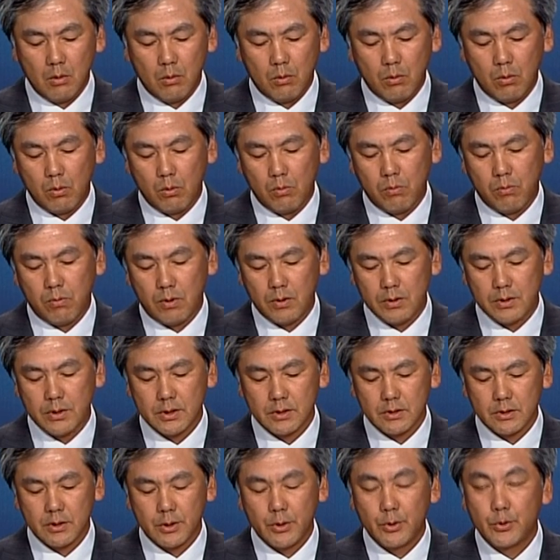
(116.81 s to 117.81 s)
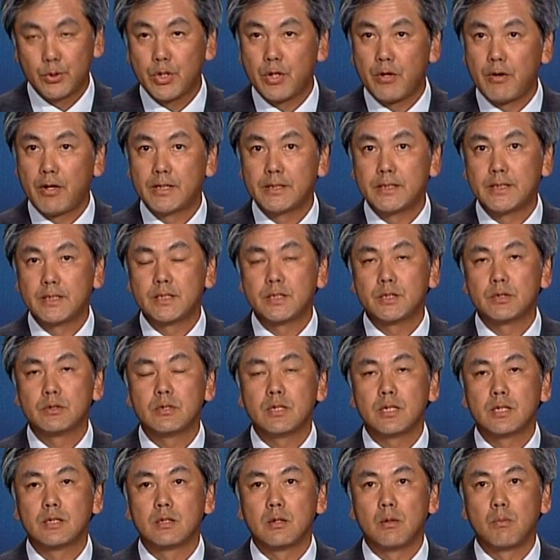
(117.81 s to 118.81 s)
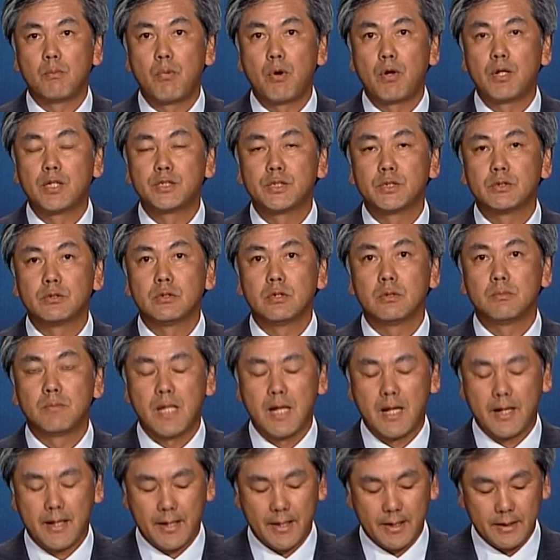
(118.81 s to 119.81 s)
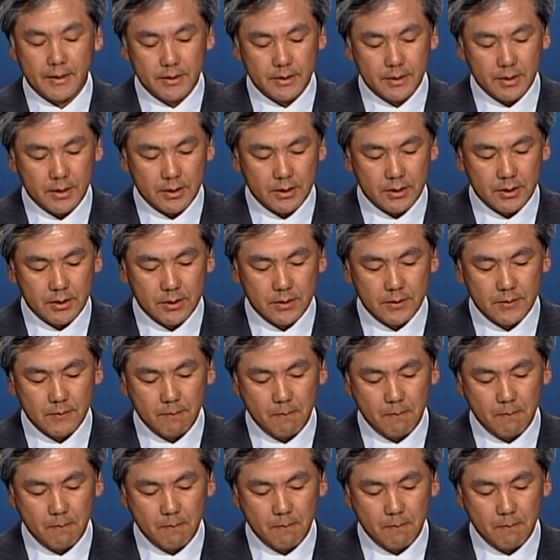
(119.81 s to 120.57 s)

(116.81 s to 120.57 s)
for further utilization and operation of the ISS.